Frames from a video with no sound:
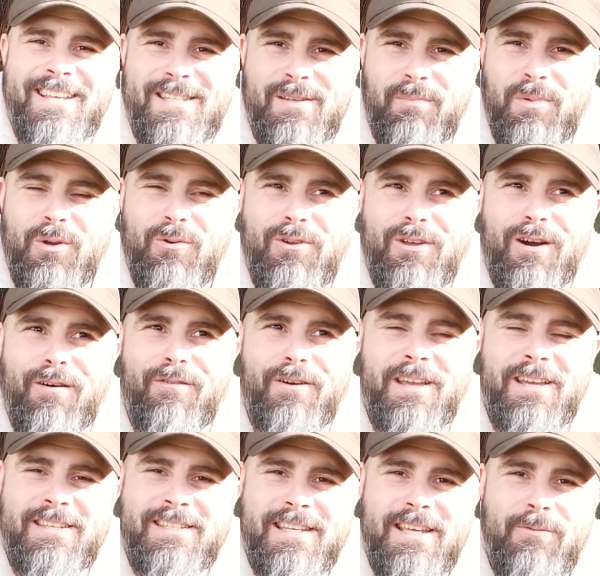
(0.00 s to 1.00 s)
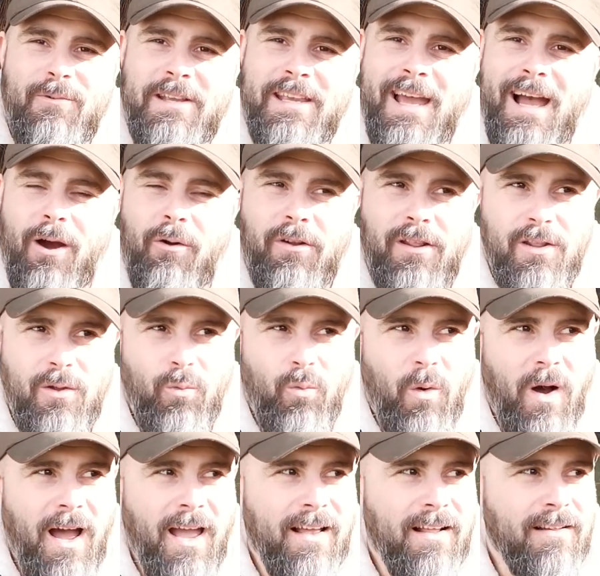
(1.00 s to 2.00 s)
the beauty of it, you see, when you're out in the
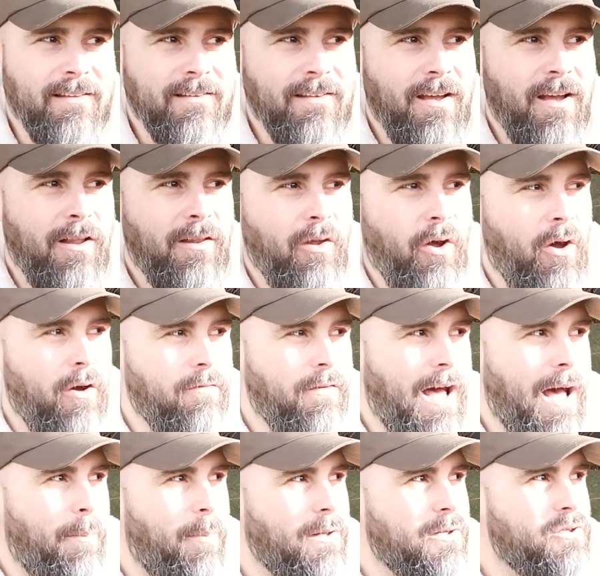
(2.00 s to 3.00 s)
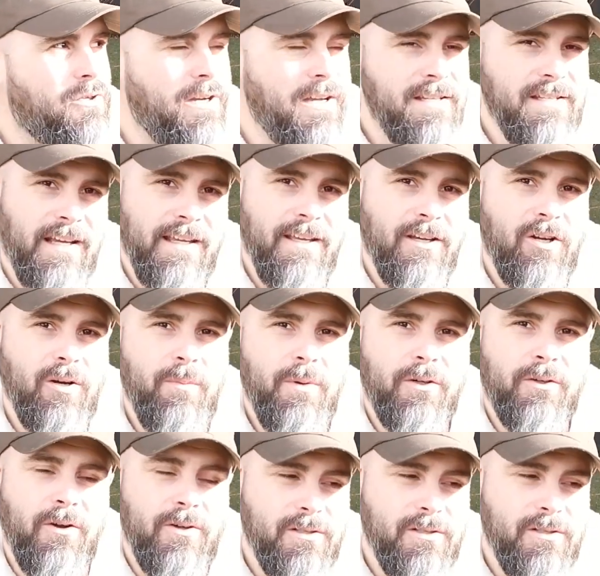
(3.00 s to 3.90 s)
wild, a lot of apple trees that you come across